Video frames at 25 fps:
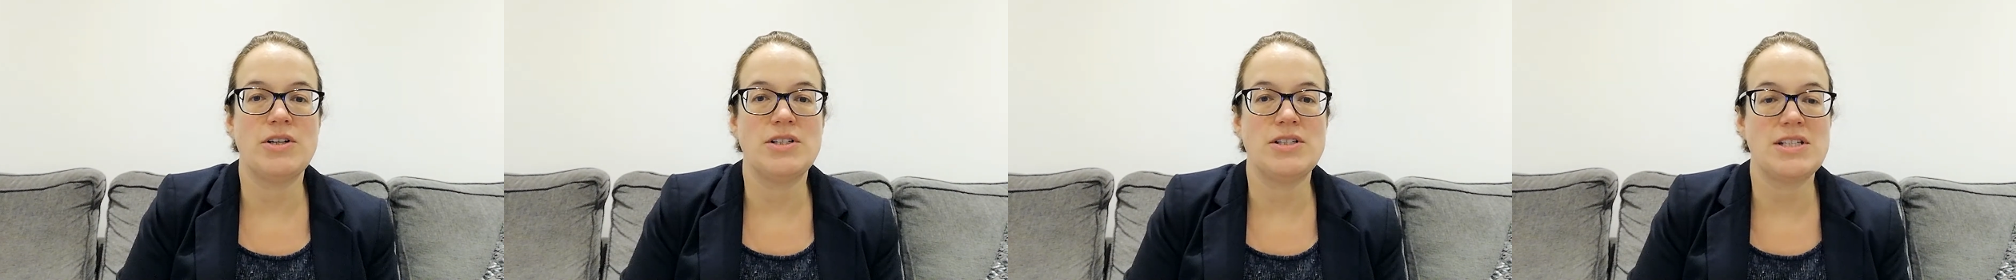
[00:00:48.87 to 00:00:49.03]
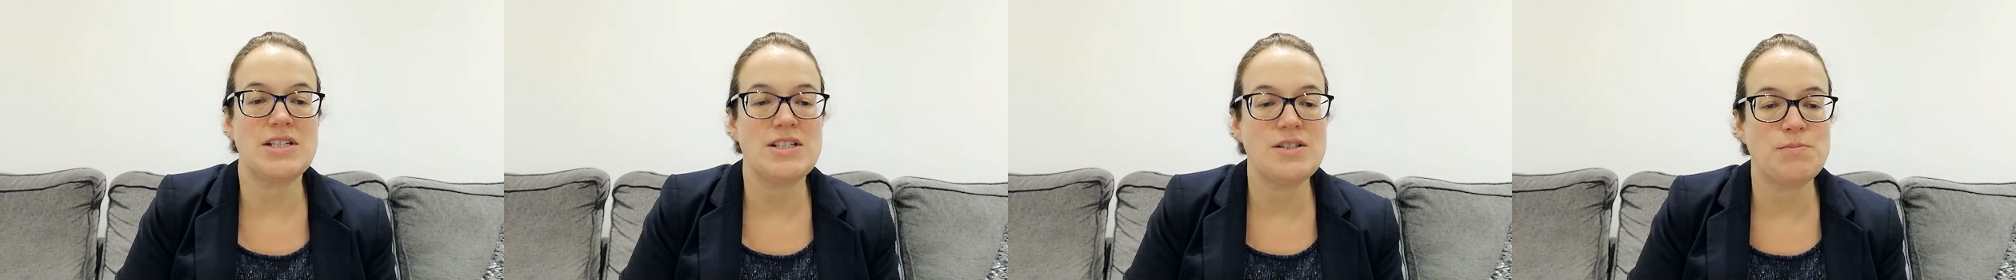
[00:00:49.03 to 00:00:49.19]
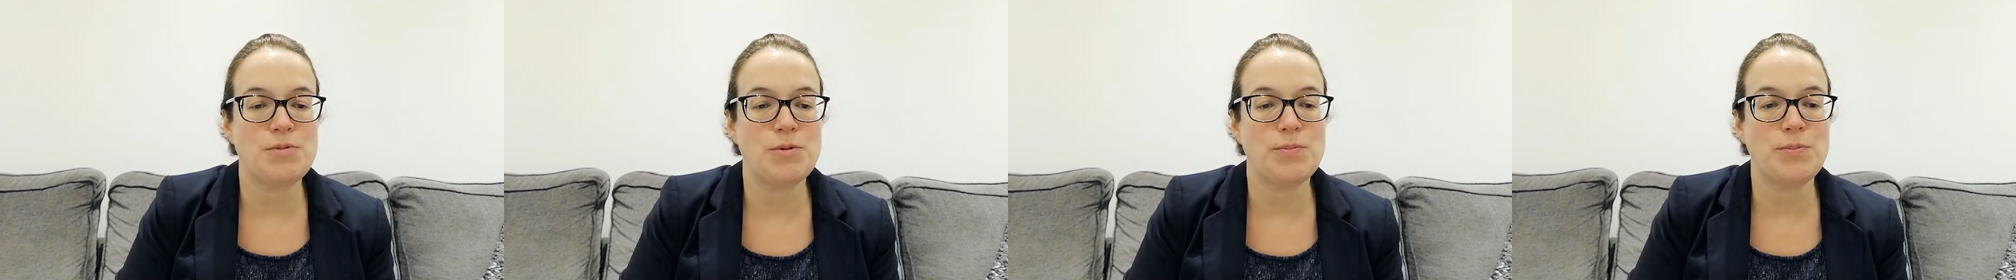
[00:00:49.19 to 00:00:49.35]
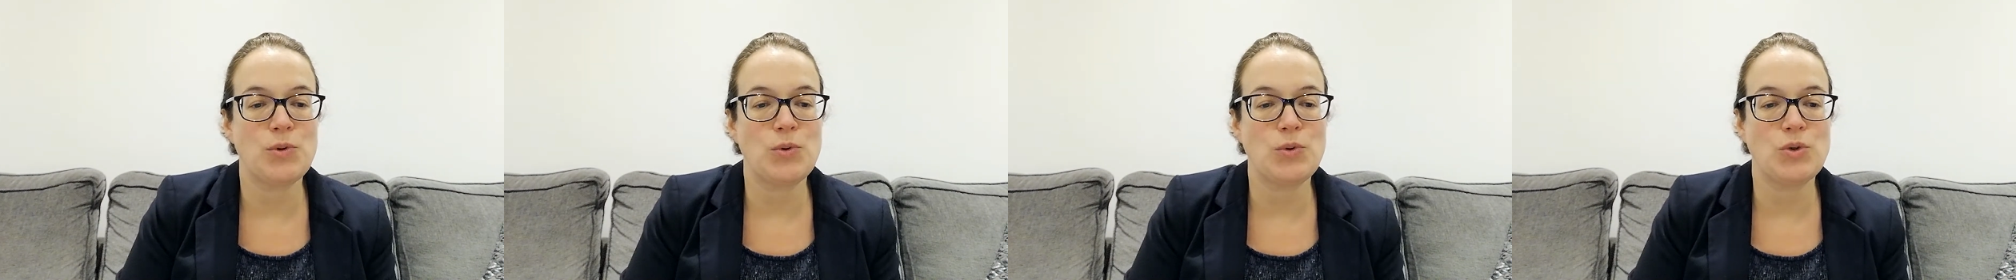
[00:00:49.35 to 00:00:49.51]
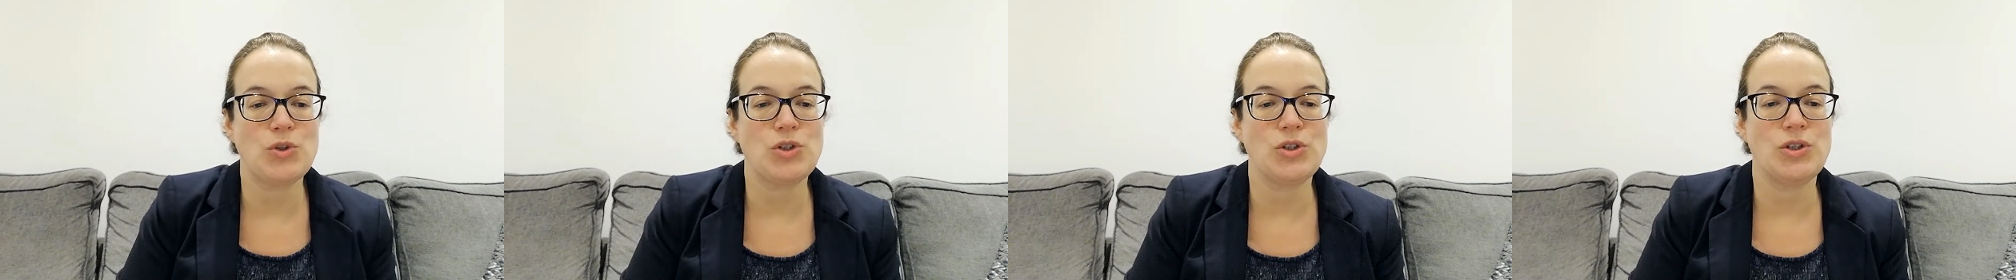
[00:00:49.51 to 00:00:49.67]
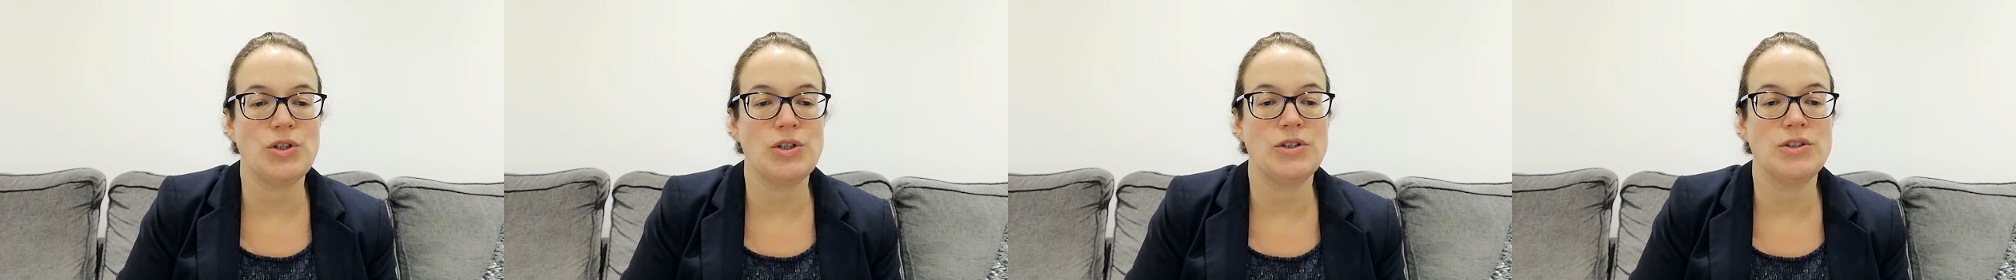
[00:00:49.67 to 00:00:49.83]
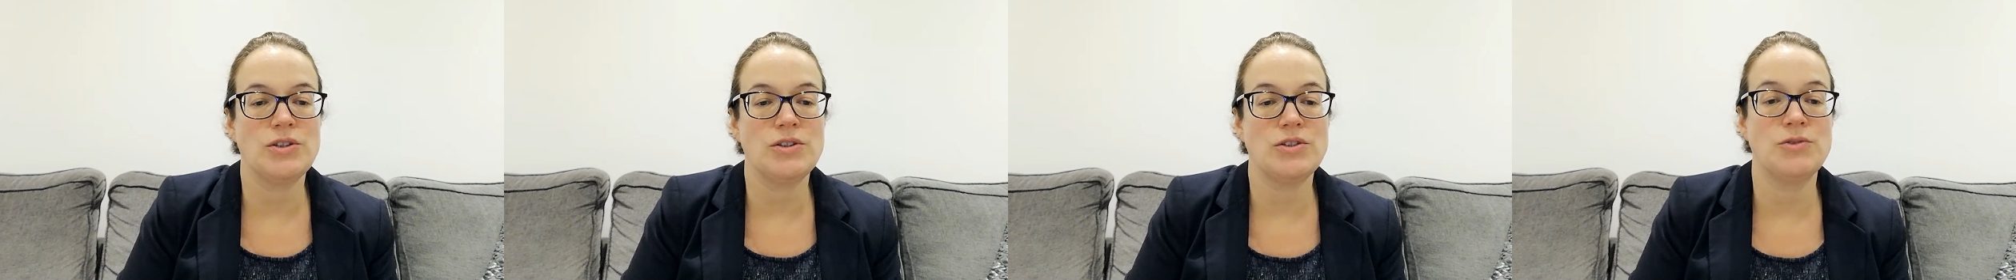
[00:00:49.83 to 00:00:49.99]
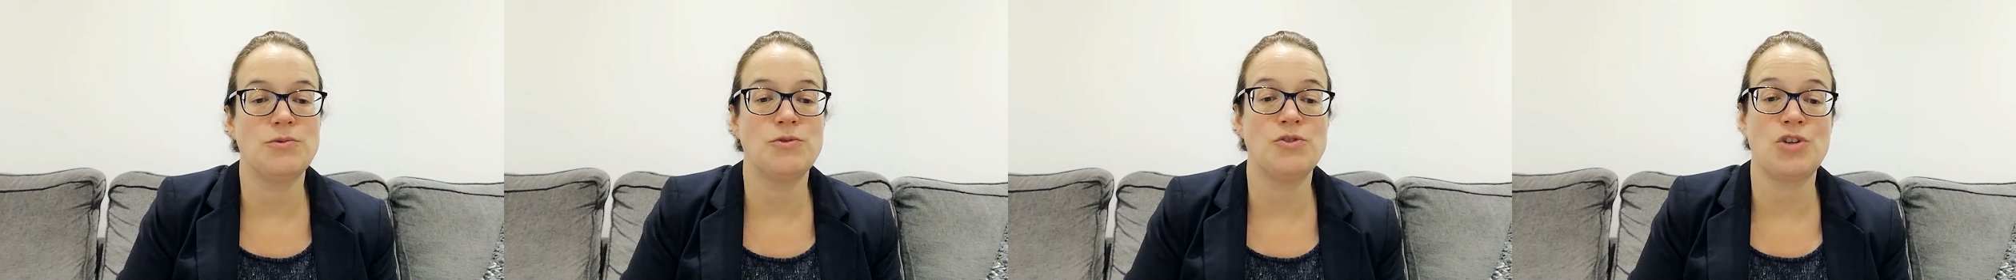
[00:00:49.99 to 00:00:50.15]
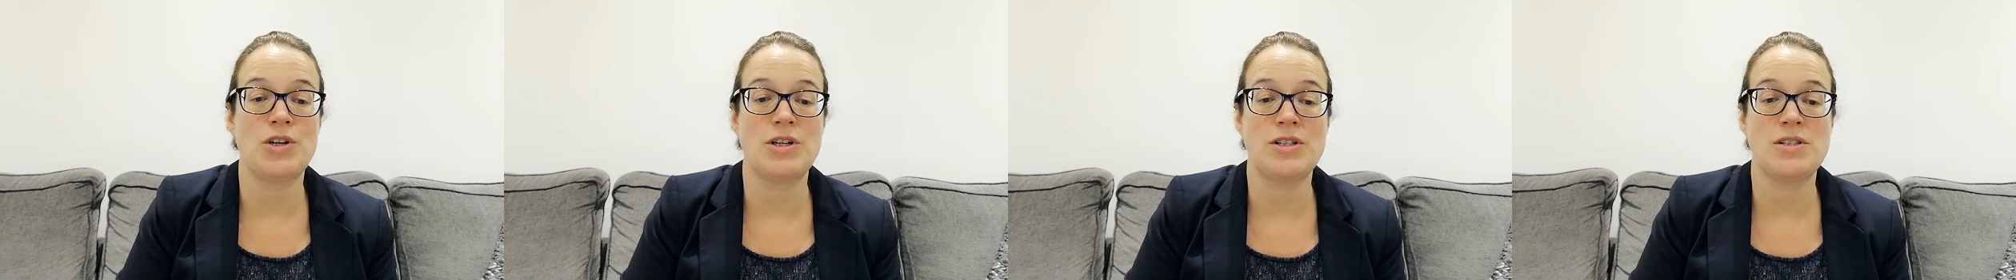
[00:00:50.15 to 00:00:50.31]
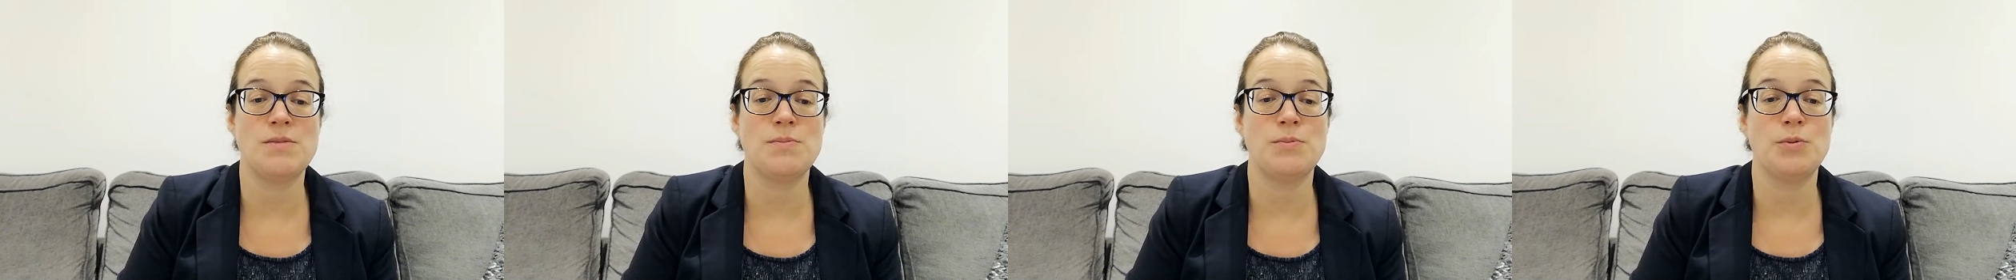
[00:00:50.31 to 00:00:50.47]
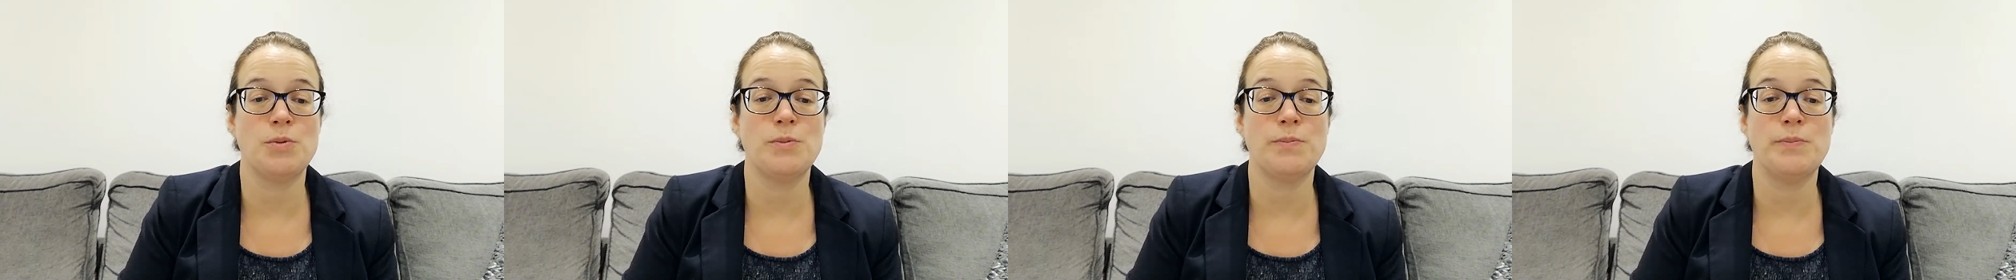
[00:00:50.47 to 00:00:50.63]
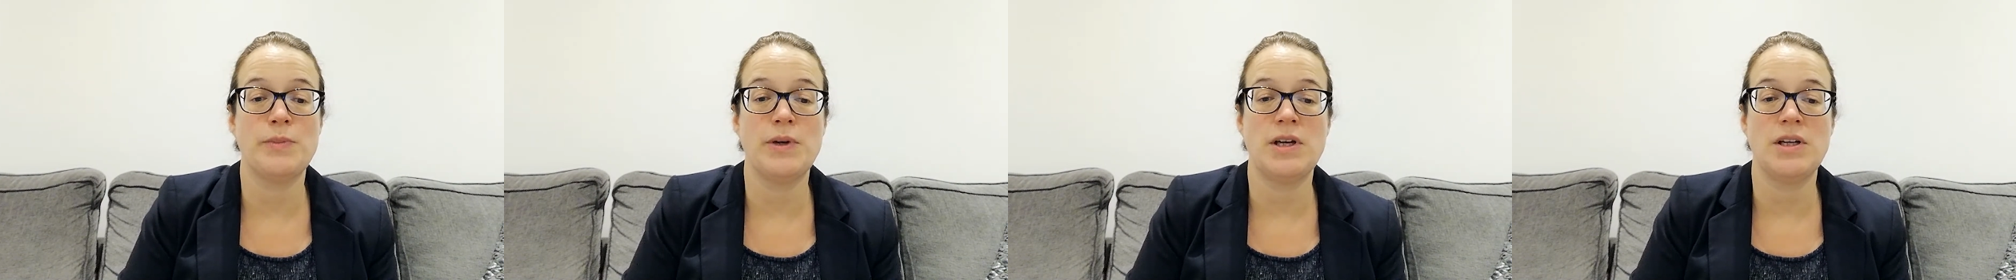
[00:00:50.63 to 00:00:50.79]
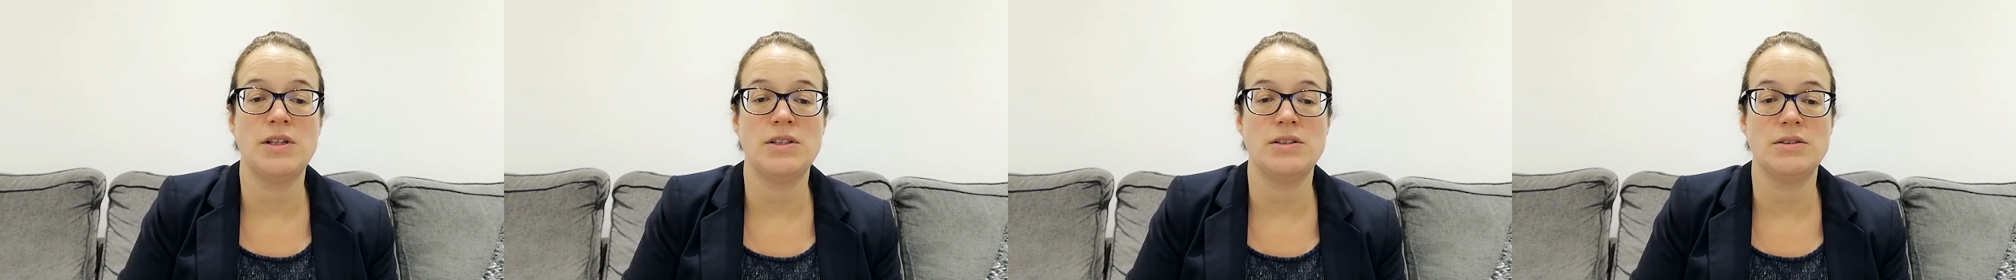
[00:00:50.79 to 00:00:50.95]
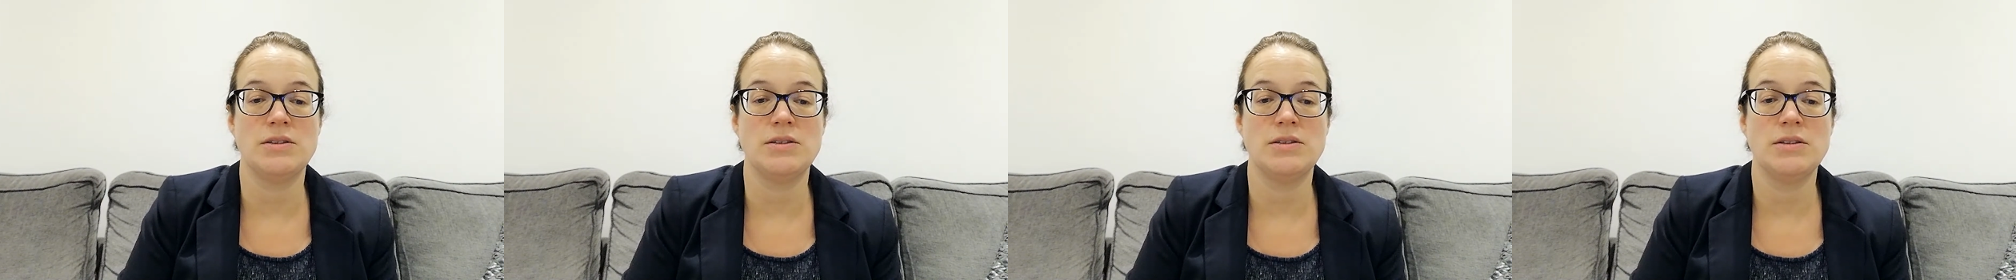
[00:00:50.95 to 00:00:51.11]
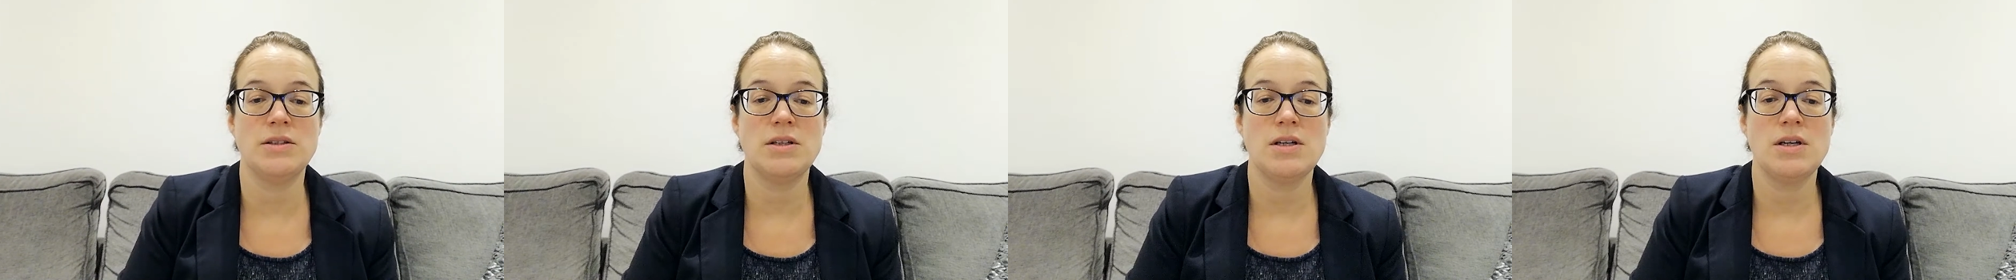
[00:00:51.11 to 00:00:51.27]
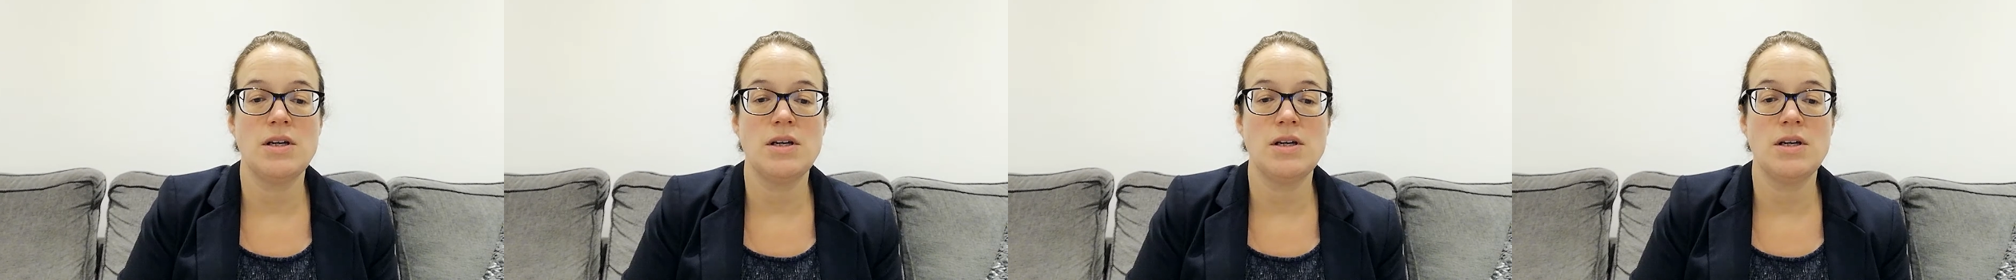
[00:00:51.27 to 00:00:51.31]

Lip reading: disproportionate transport burden,